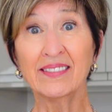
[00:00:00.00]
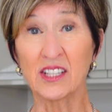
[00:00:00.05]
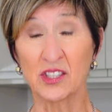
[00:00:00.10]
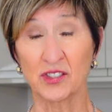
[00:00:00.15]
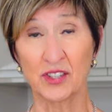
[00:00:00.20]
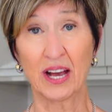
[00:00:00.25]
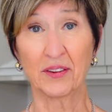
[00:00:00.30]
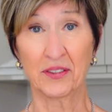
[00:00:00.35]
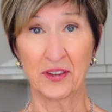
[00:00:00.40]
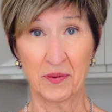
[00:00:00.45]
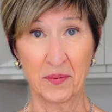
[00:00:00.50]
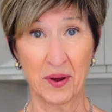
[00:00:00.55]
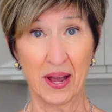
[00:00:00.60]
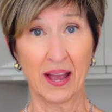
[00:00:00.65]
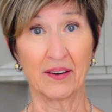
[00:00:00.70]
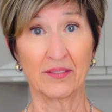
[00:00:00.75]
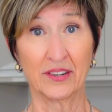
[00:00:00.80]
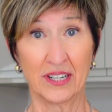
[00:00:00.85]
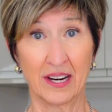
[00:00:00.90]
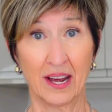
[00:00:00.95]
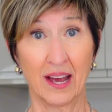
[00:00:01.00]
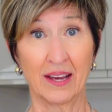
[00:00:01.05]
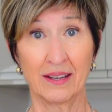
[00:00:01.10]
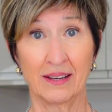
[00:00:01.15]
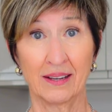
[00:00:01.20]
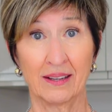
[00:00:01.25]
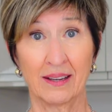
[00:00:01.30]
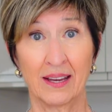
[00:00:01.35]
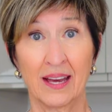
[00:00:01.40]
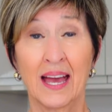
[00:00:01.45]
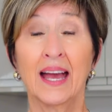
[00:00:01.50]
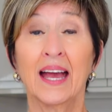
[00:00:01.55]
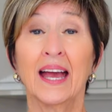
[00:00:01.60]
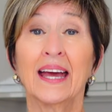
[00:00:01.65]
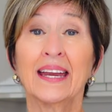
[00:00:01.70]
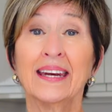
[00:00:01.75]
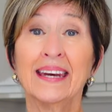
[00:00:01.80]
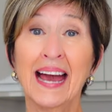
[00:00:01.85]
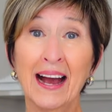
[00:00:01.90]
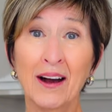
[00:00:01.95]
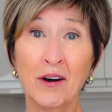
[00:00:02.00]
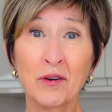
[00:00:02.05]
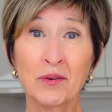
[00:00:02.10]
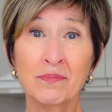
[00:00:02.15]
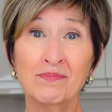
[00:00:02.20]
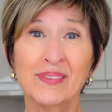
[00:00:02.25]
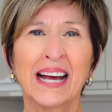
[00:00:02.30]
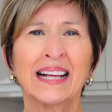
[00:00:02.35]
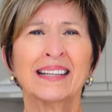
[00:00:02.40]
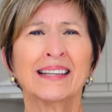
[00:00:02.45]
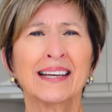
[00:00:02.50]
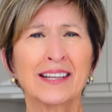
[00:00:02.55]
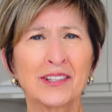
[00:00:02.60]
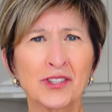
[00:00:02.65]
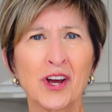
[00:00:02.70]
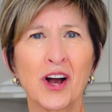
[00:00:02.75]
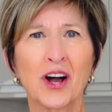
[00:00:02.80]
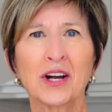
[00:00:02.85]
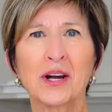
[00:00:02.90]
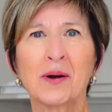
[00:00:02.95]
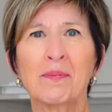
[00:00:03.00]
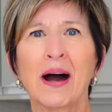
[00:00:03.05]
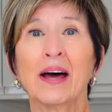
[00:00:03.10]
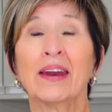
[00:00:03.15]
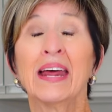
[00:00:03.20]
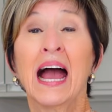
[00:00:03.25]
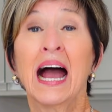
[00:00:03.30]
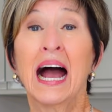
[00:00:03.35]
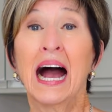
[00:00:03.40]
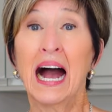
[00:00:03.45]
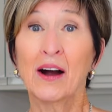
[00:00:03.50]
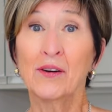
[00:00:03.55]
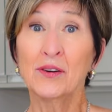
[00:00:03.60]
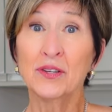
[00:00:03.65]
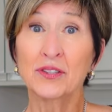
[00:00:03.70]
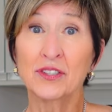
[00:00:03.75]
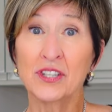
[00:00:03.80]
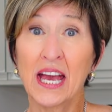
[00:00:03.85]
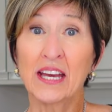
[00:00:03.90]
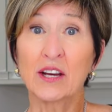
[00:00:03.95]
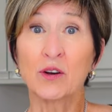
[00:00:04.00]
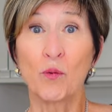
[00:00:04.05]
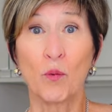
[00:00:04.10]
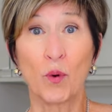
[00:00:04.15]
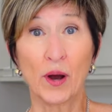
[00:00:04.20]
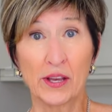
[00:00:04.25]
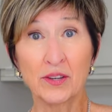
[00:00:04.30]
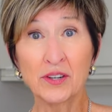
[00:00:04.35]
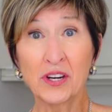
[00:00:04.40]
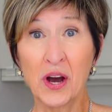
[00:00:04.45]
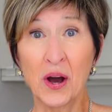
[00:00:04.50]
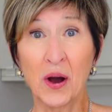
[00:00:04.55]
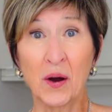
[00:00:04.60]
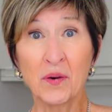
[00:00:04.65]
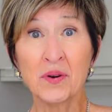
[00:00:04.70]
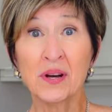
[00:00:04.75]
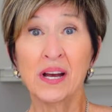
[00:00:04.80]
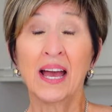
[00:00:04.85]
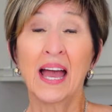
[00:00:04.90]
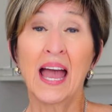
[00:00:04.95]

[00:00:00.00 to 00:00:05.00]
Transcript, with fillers: this healthy way every day. And now let's talk about how you take what you know